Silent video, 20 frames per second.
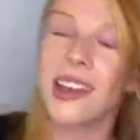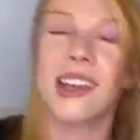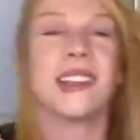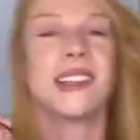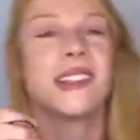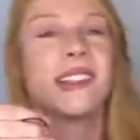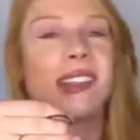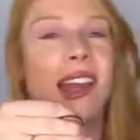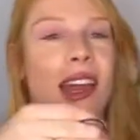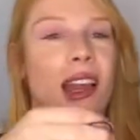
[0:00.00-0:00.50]

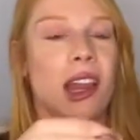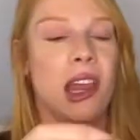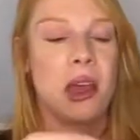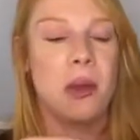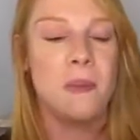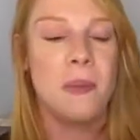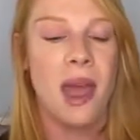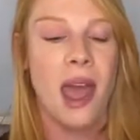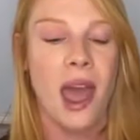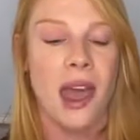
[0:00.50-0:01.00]
in
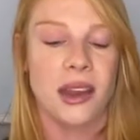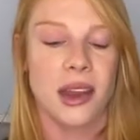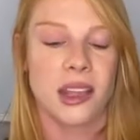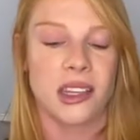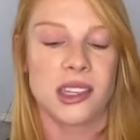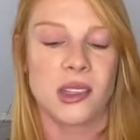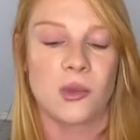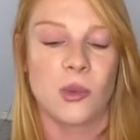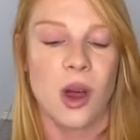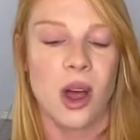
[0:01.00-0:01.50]
Salem at a
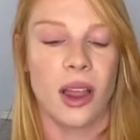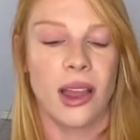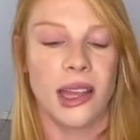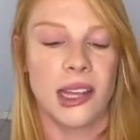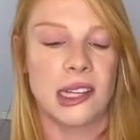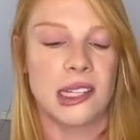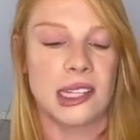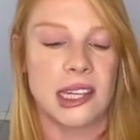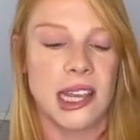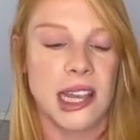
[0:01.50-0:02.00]
small
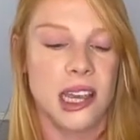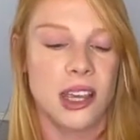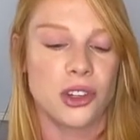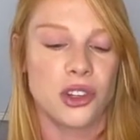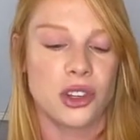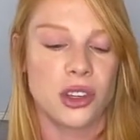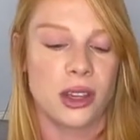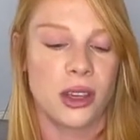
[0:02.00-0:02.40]
antique